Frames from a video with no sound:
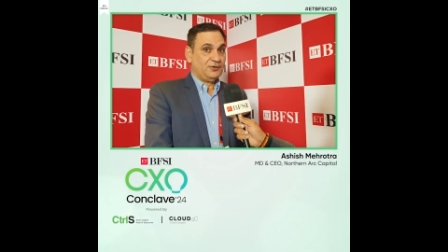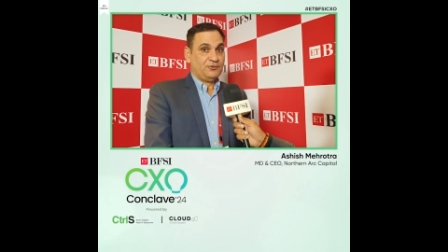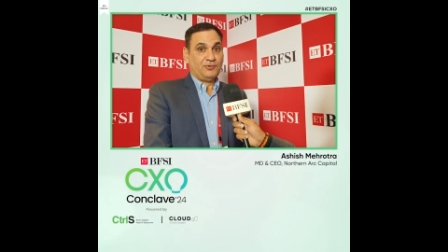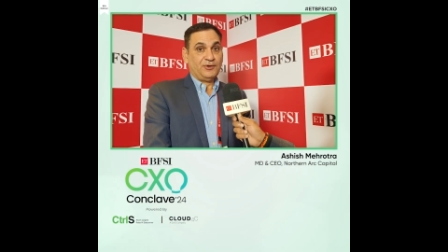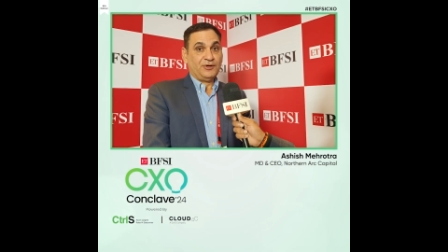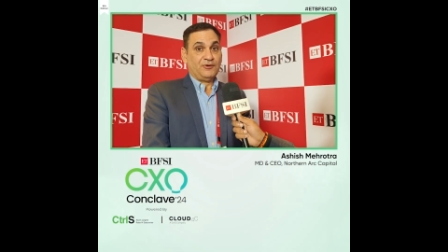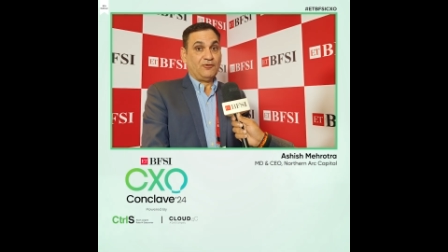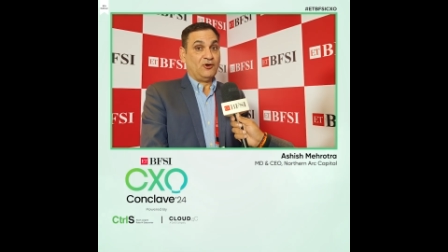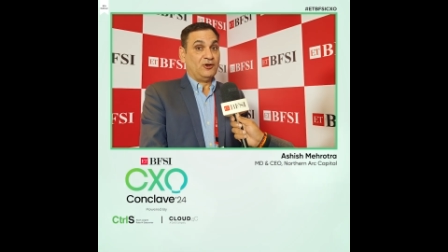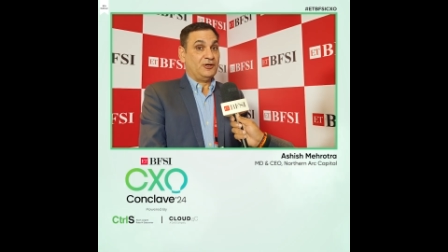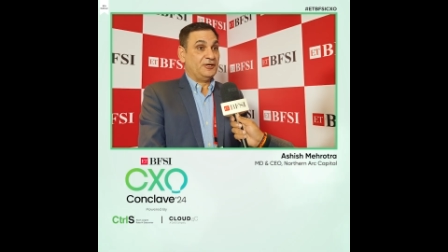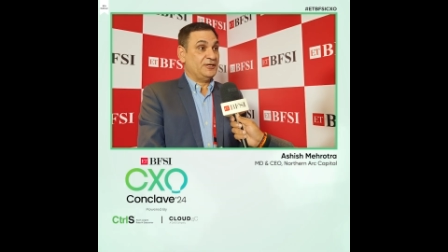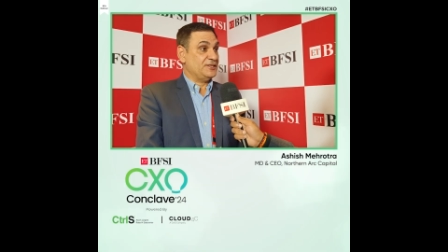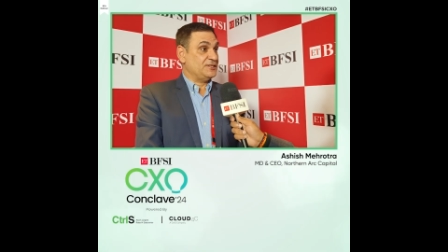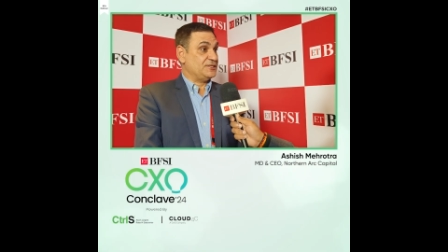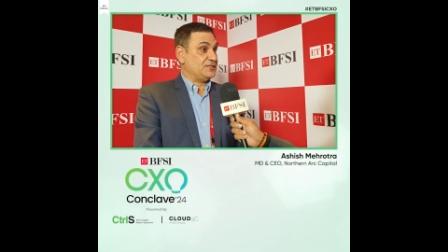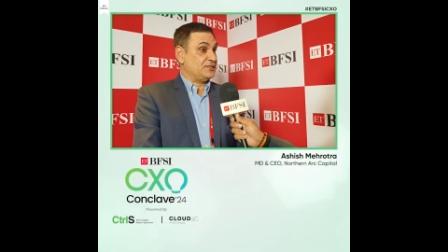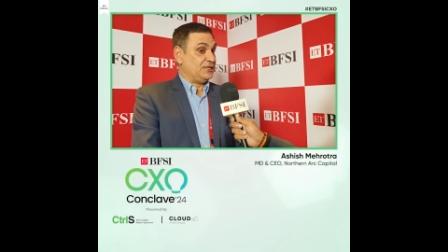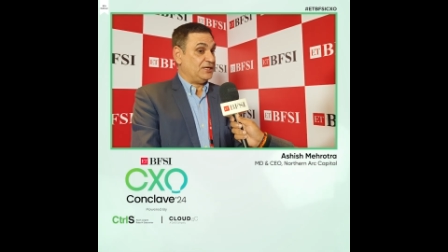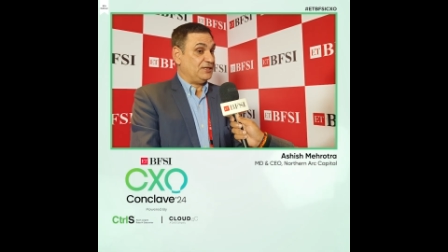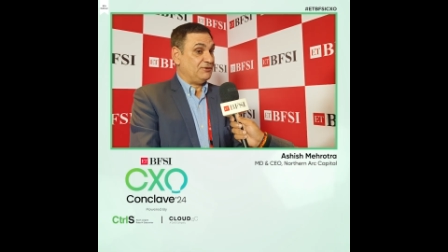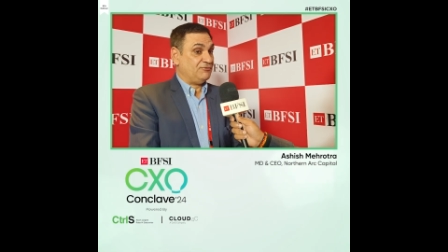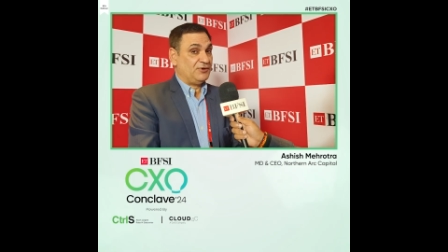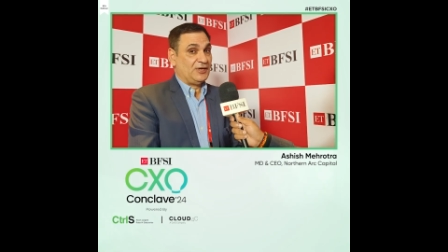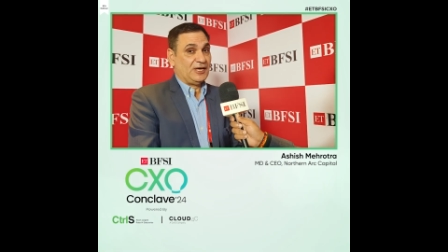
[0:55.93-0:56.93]
We've already
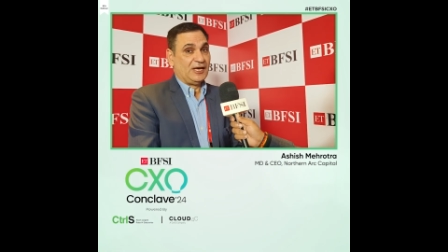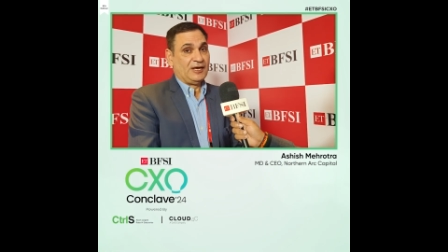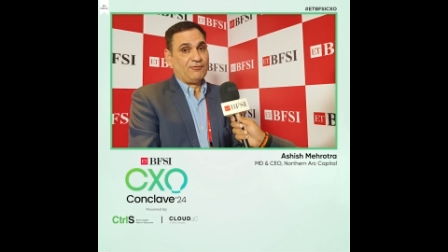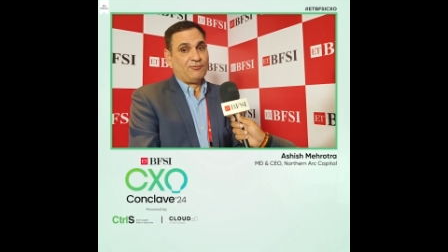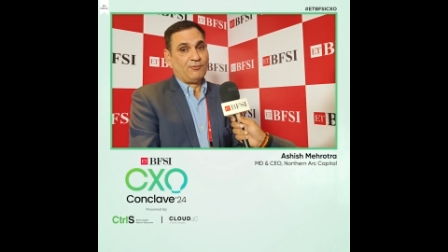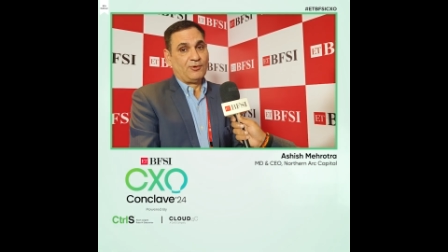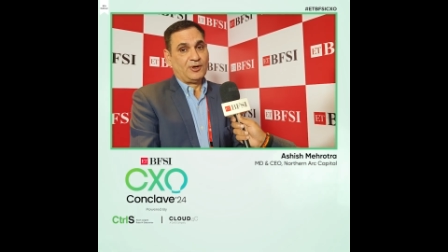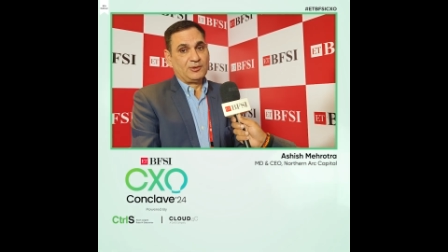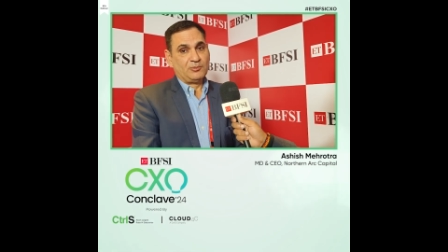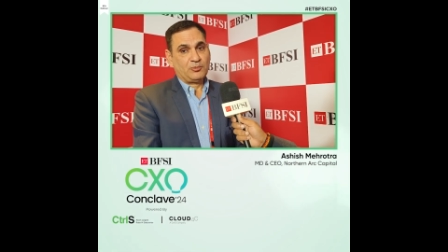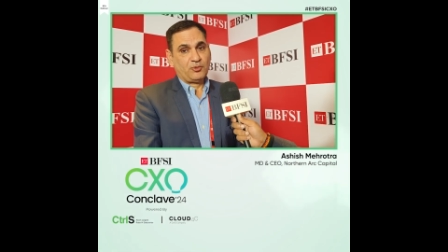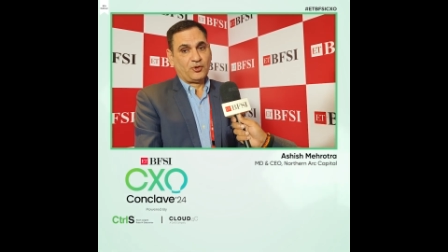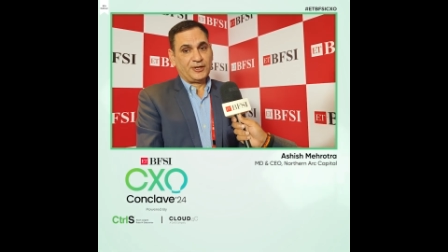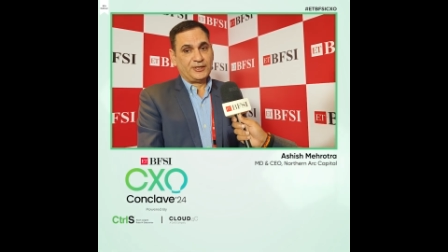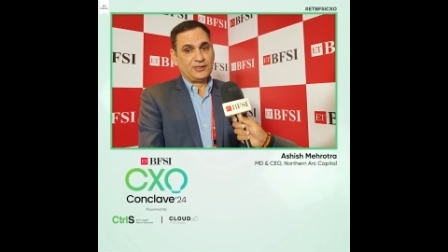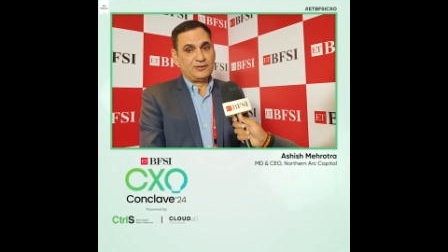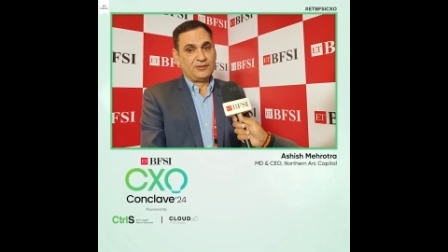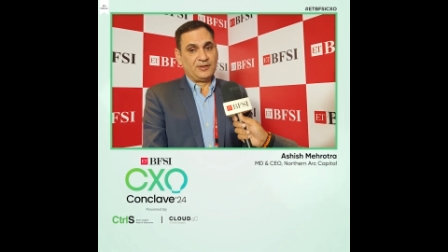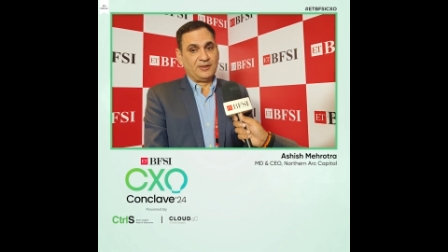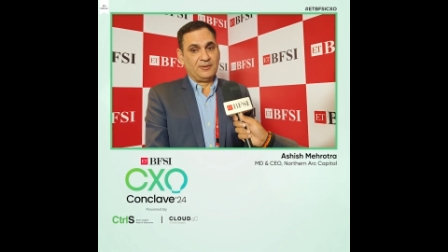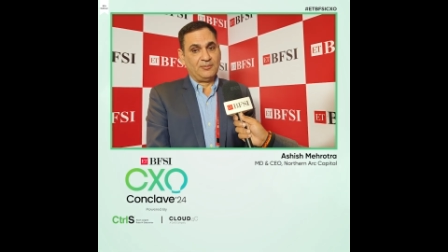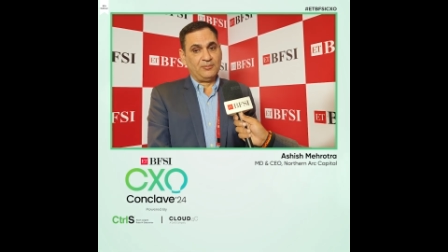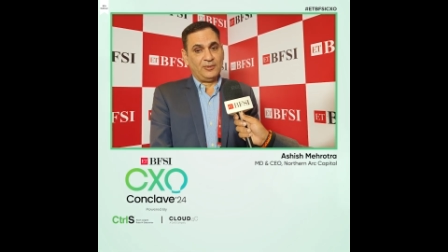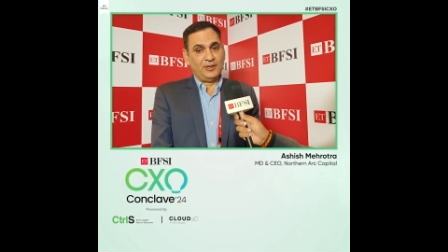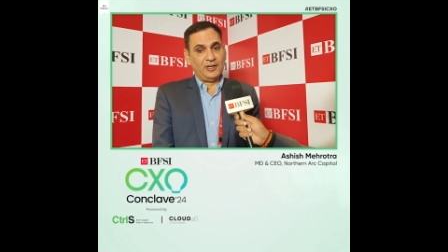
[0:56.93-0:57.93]
seen we have
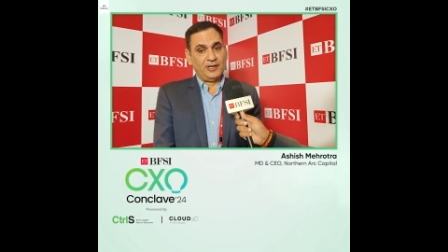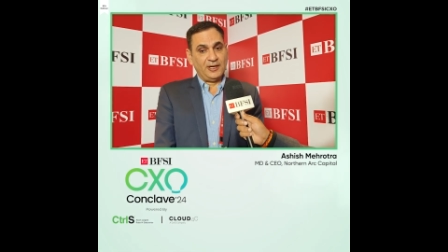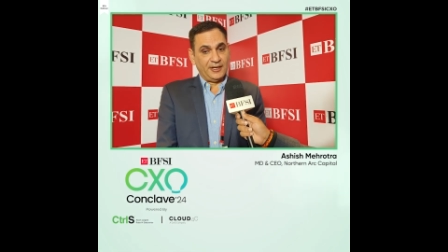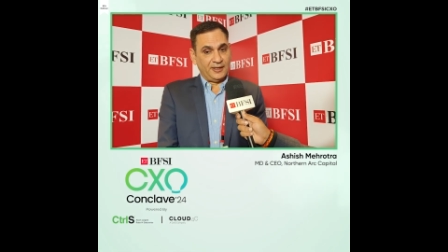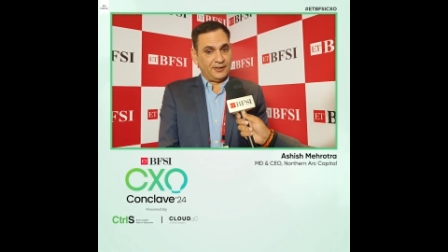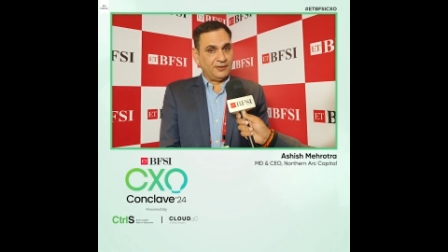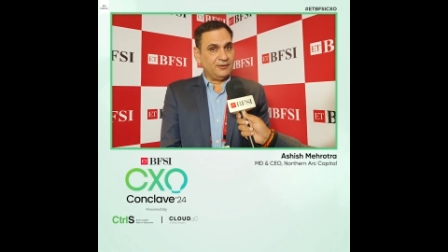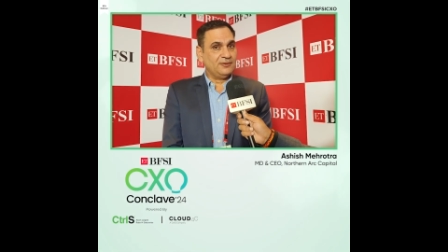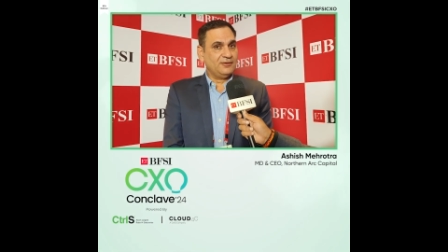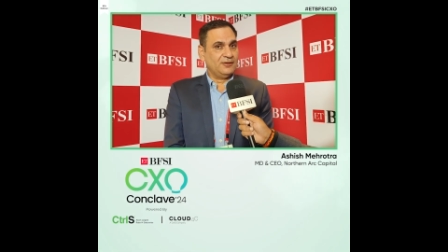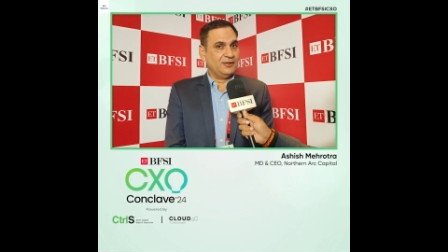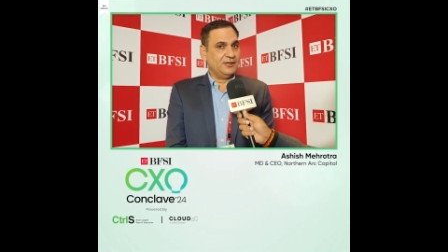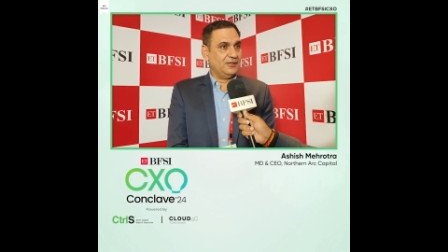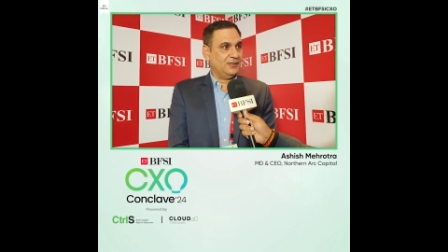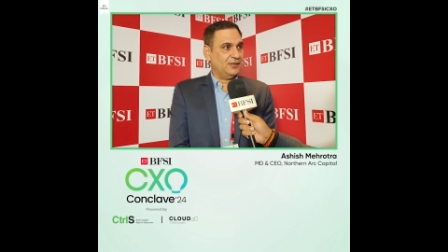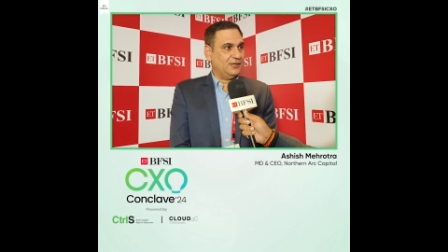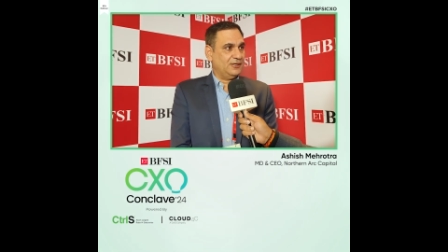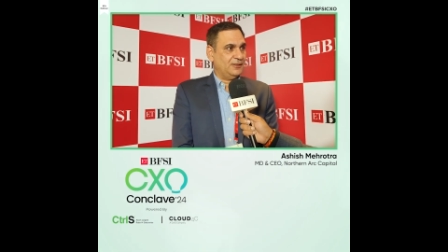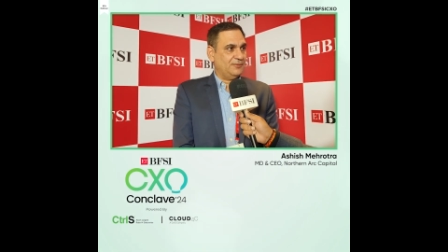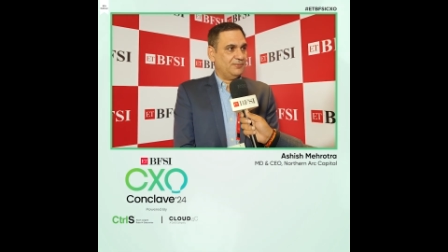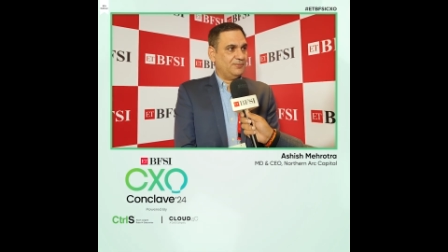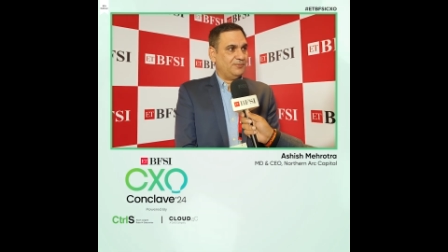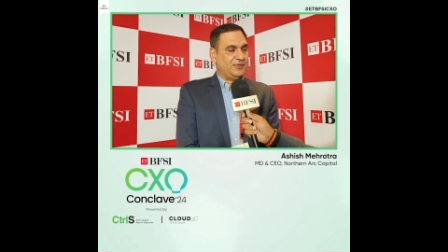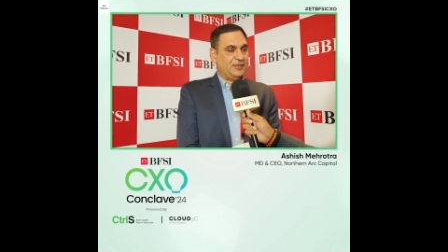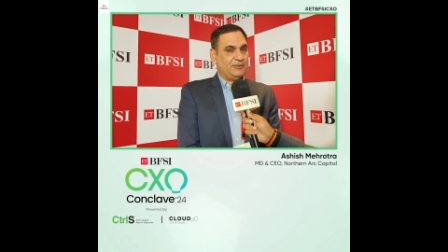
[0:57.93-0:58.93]
1.3 billion
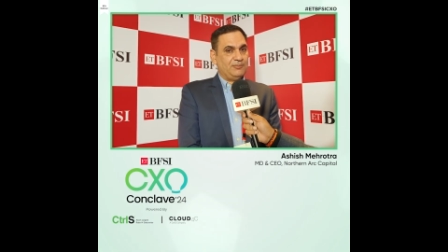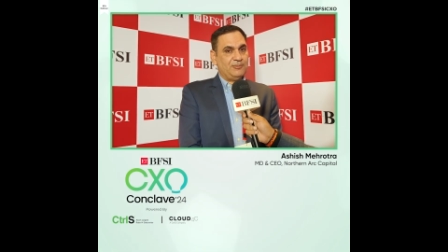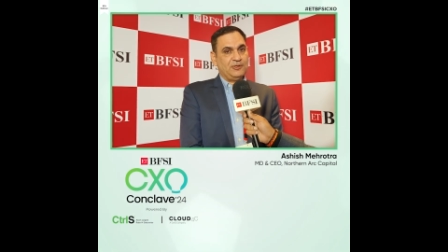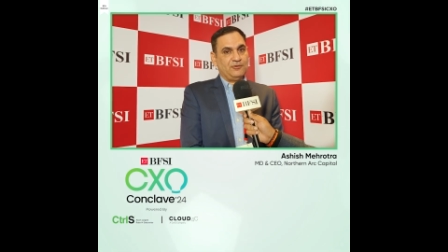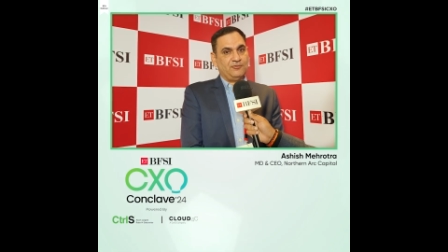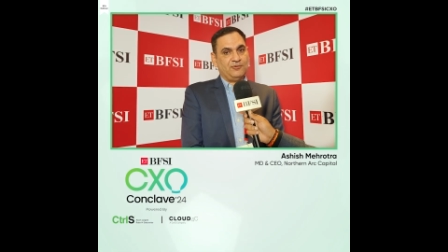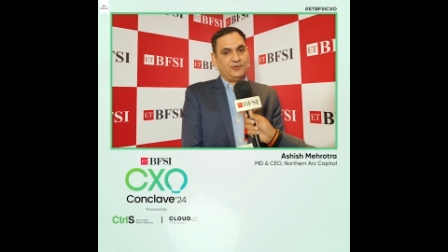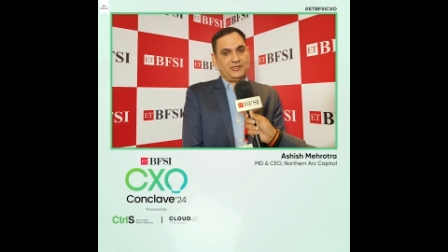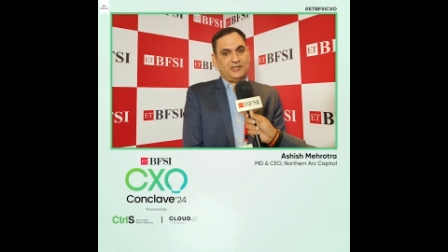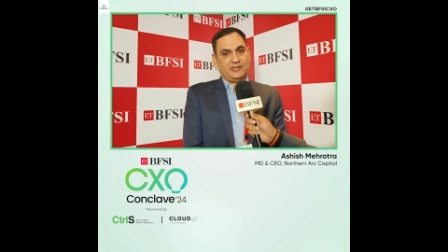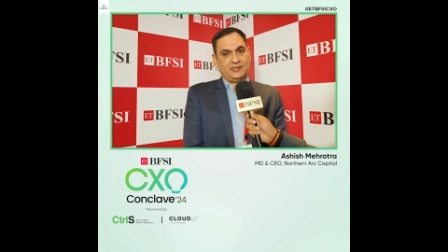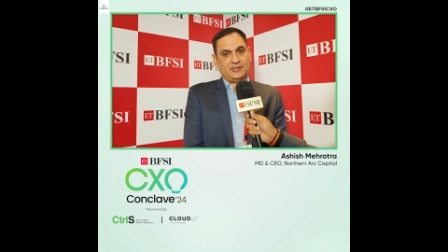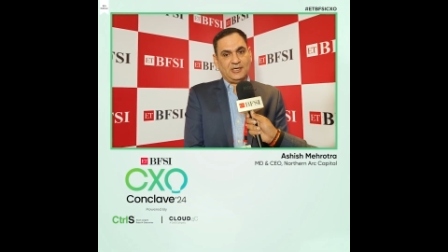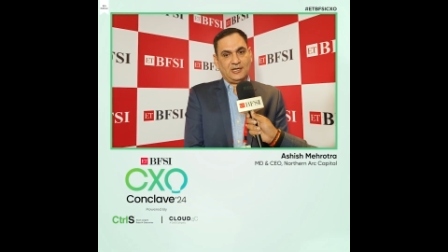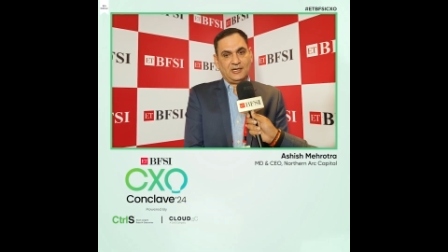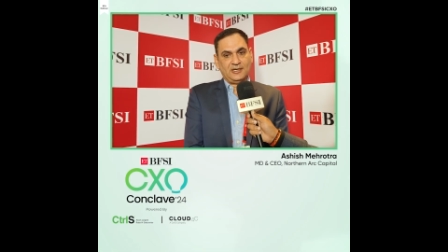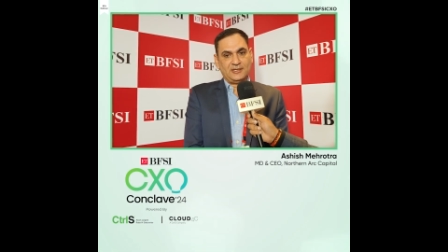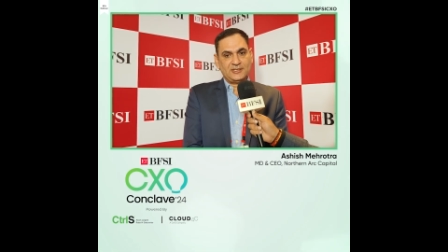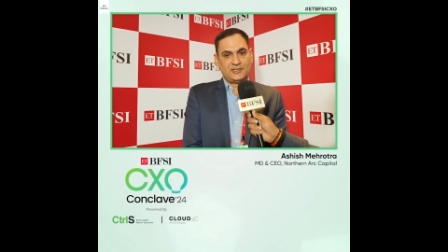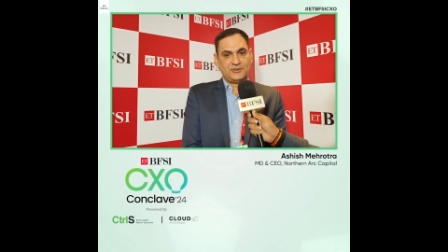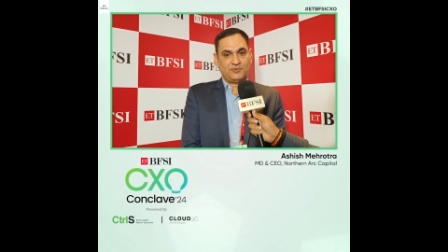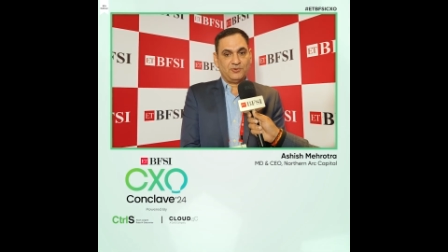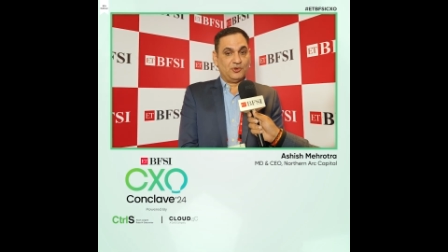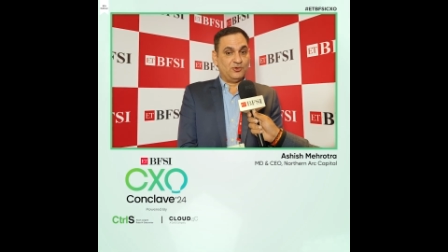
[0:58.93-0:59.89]
uh, people with Aadhaars.